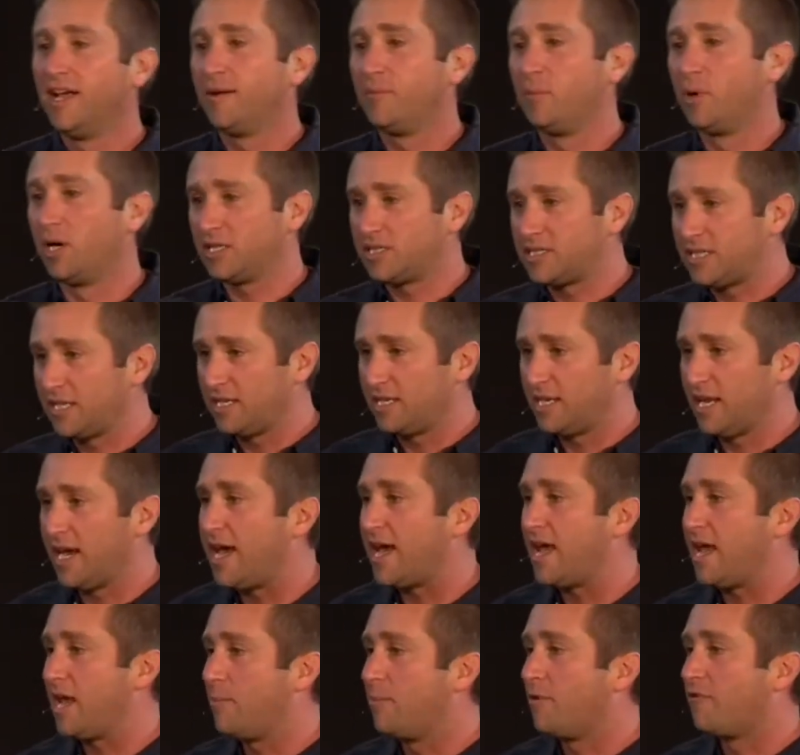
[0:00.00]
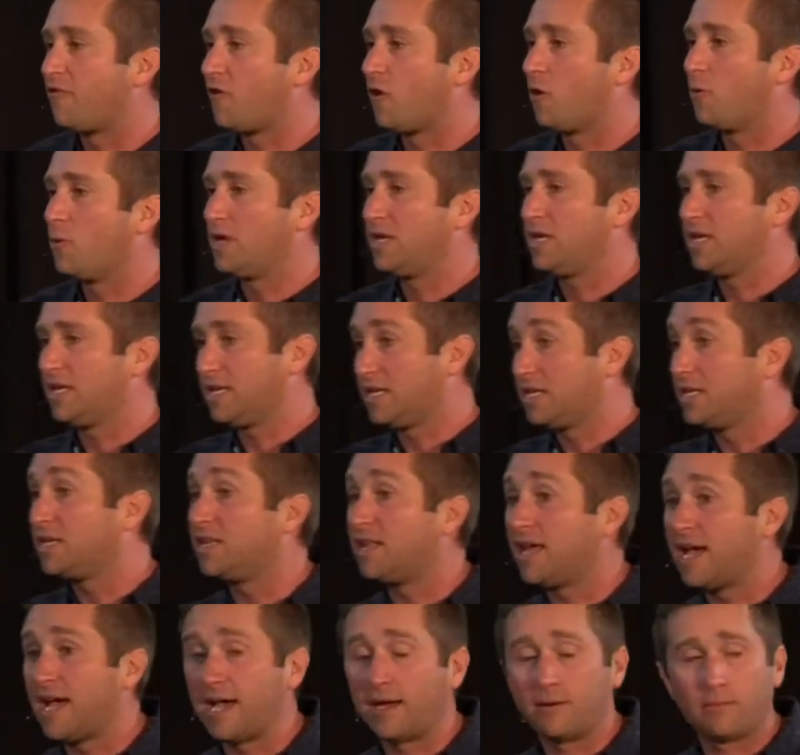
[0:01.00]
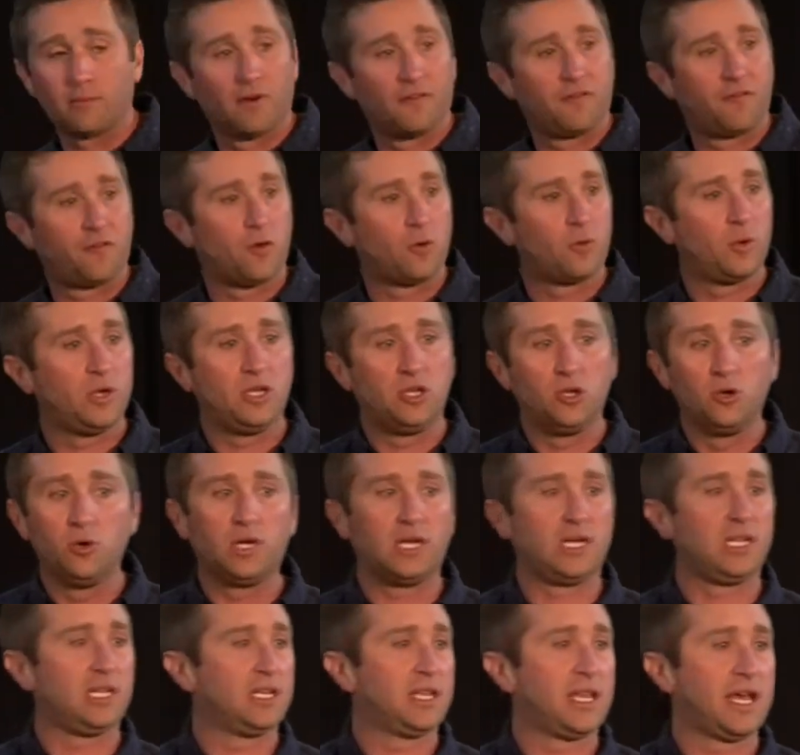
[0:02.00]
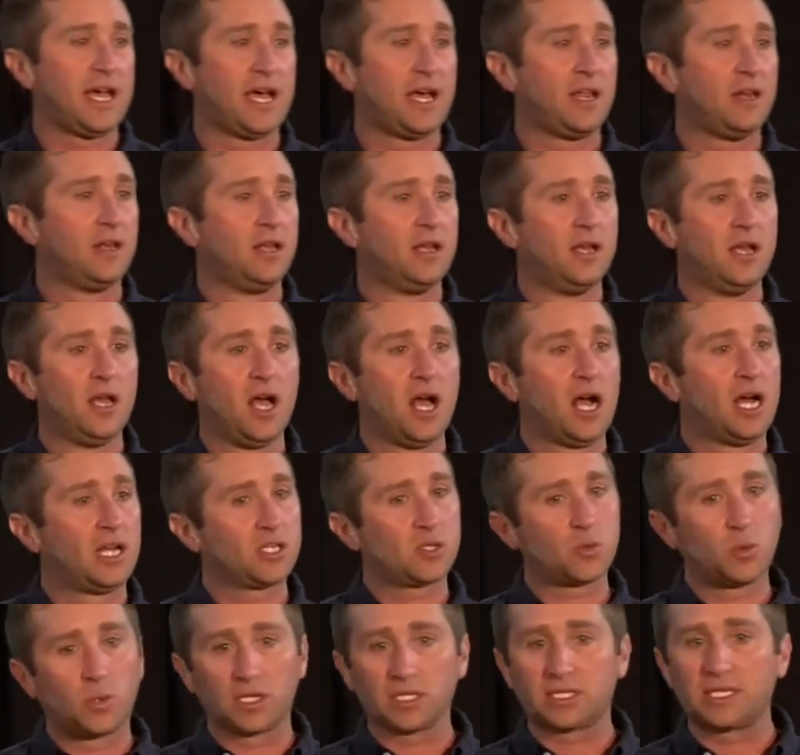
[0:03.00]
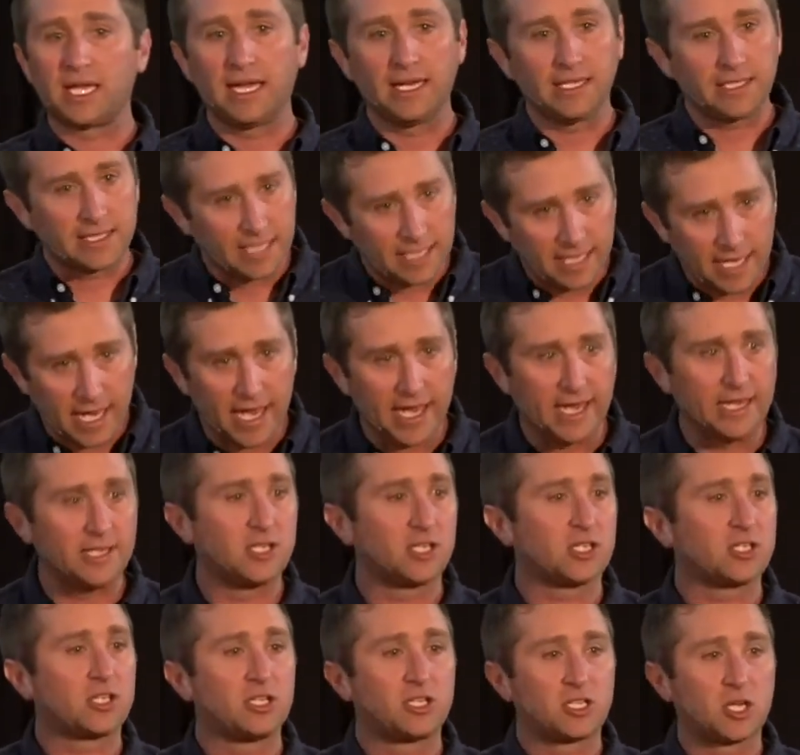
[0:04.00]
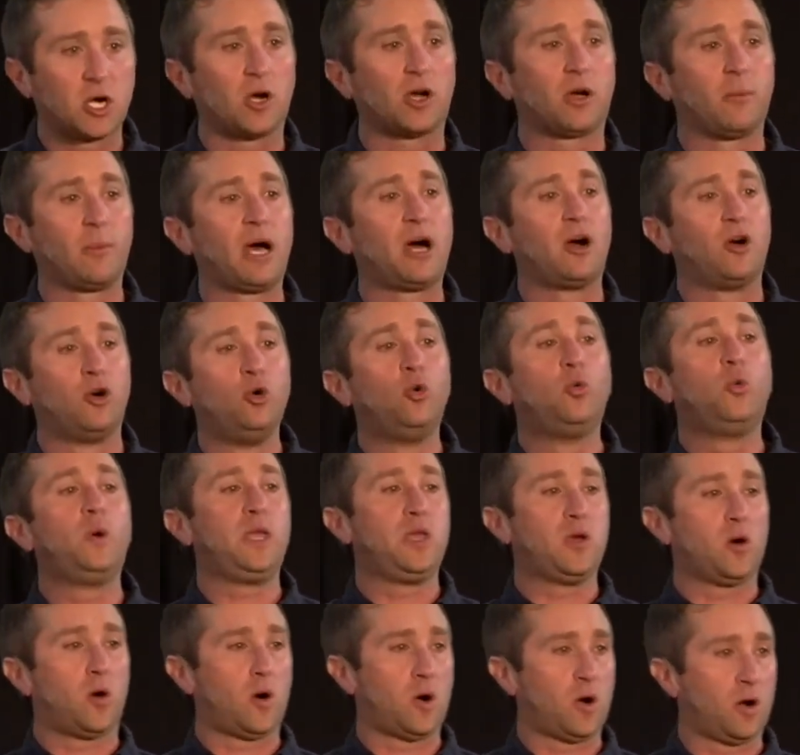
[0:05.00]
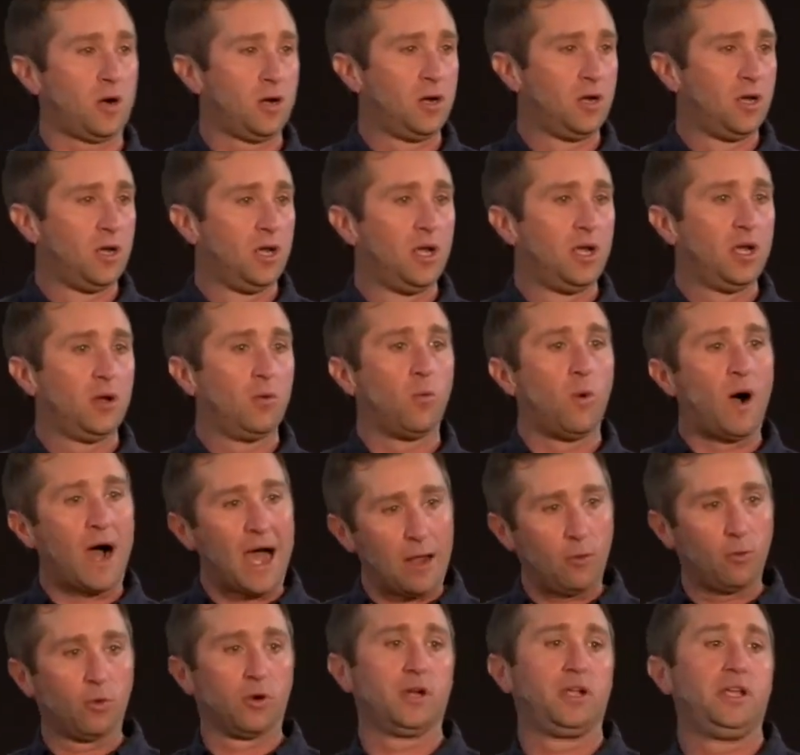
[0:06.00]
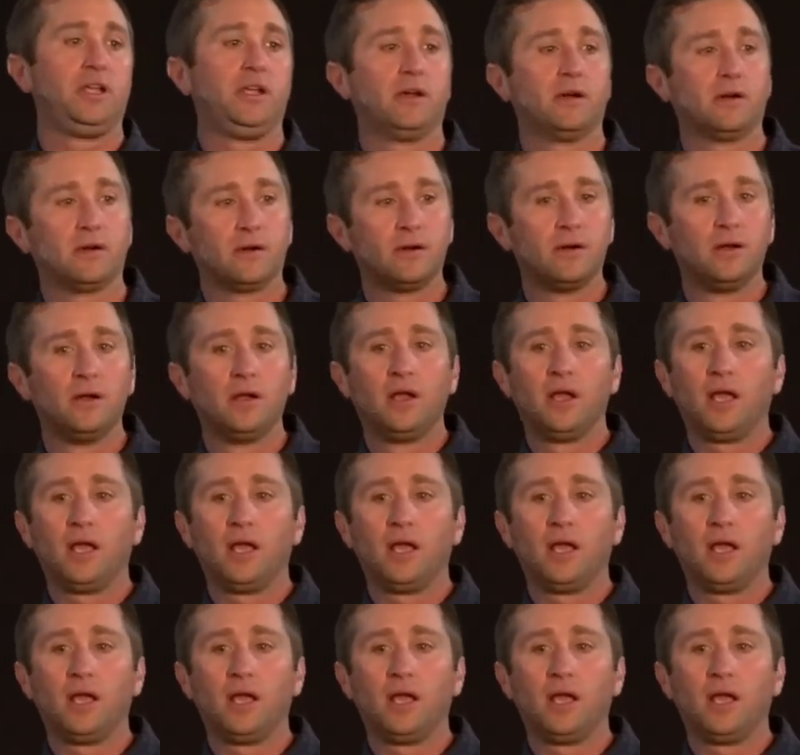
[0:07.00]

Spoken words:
But today, before we get into that, before we do any of that, I just want to take today just to talk about who we are, why we're here,